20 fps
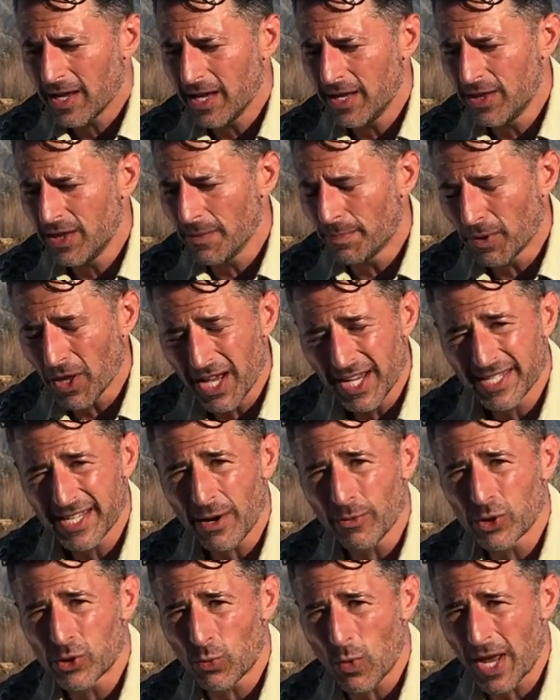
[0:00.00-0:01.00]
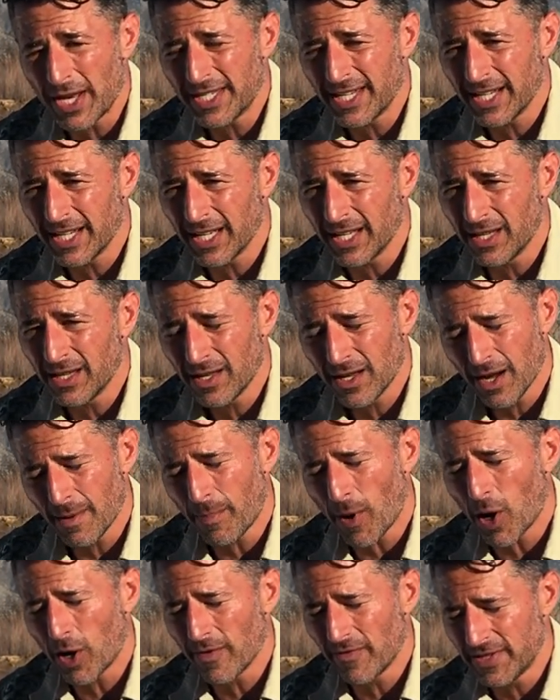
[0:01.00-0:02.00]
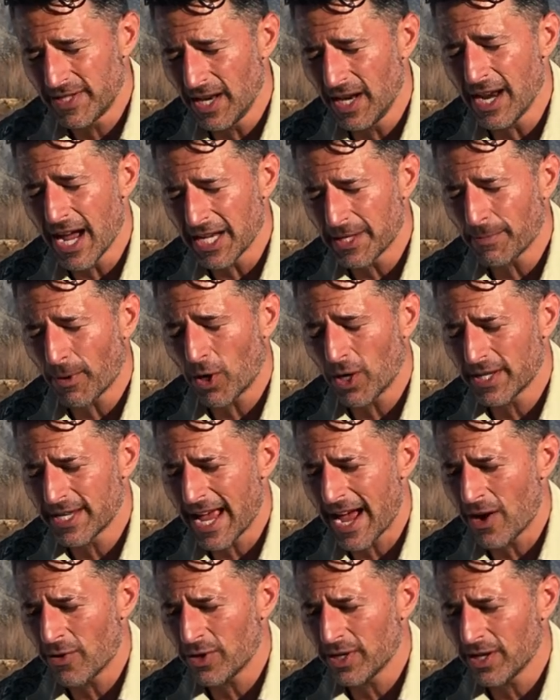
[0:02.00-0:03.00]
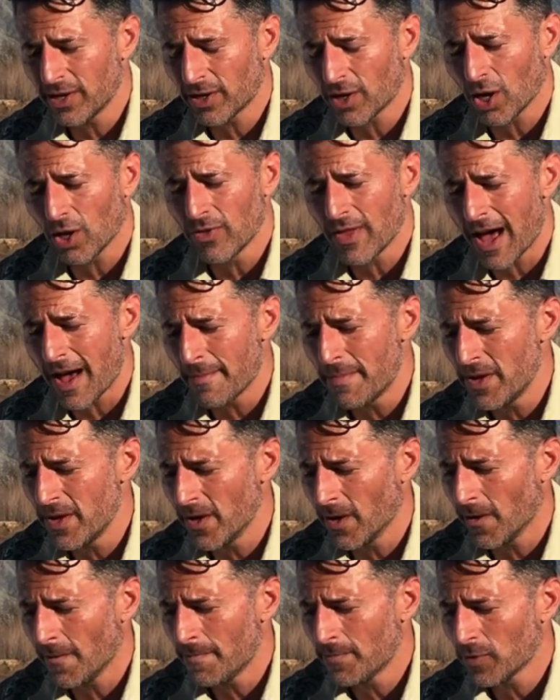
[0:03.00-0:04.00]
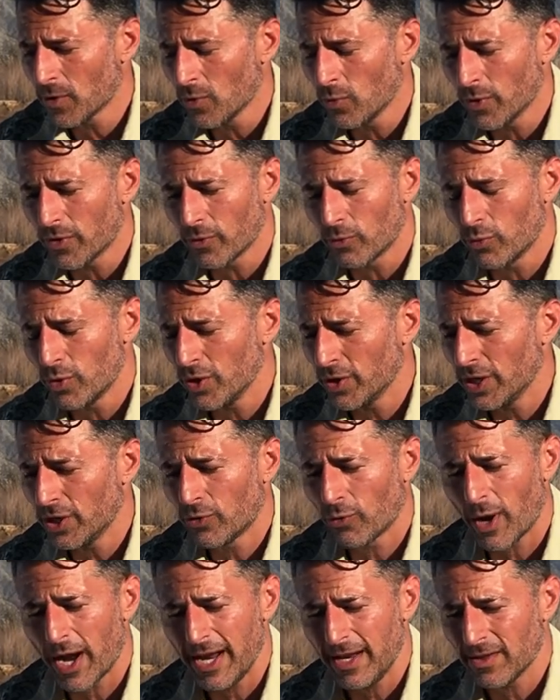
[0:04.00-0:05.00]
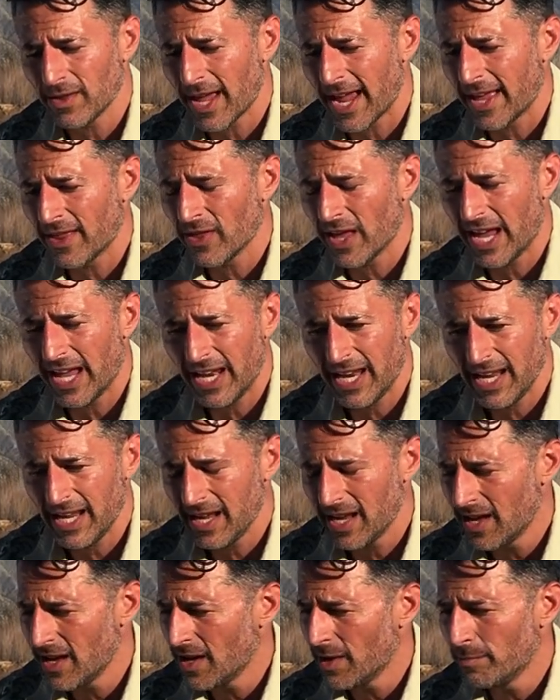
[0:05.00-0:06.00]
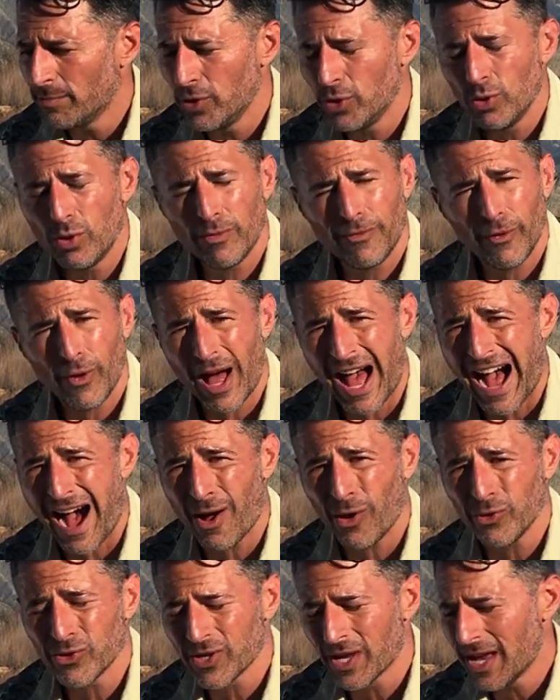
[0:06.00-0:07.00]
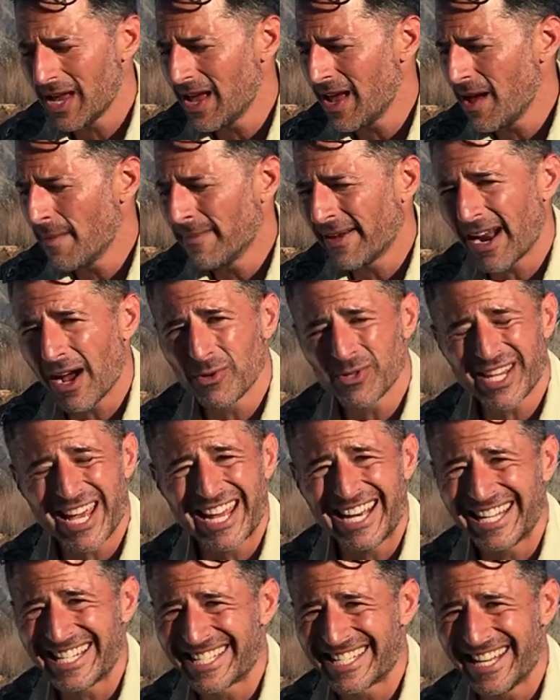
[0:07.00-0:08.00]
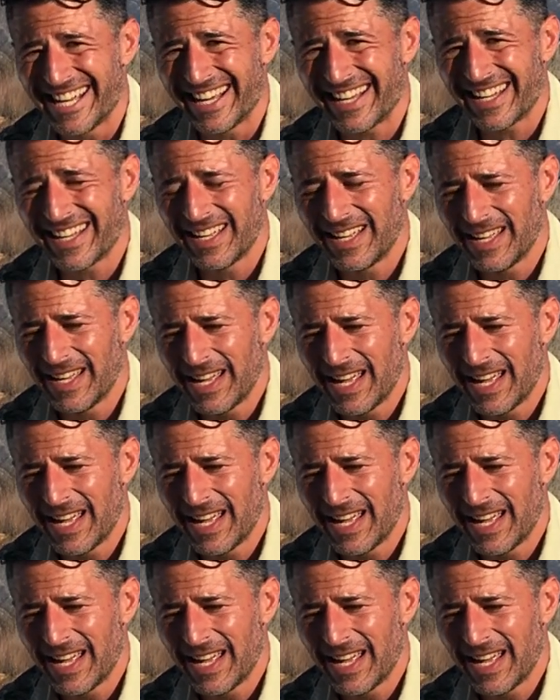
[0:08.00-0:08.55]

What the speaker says: in the place I was renting in a nice part of town here called Nob Hill, with a really great landlady, beautiful house, but I was getting sick.